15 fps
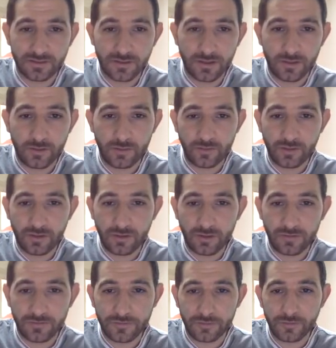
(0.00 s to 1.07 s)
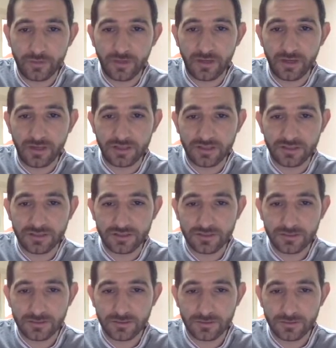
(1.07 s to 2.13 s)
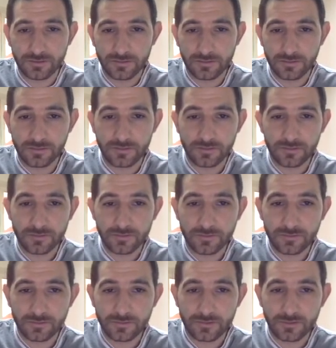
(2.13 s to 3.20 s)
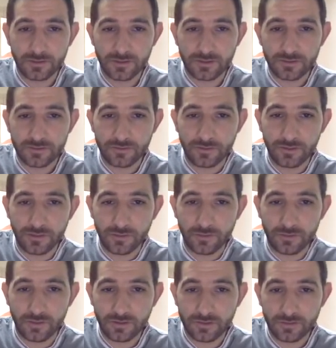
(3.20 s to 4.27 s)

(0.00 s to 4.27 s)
the union of 2 relations. Okay, so the union.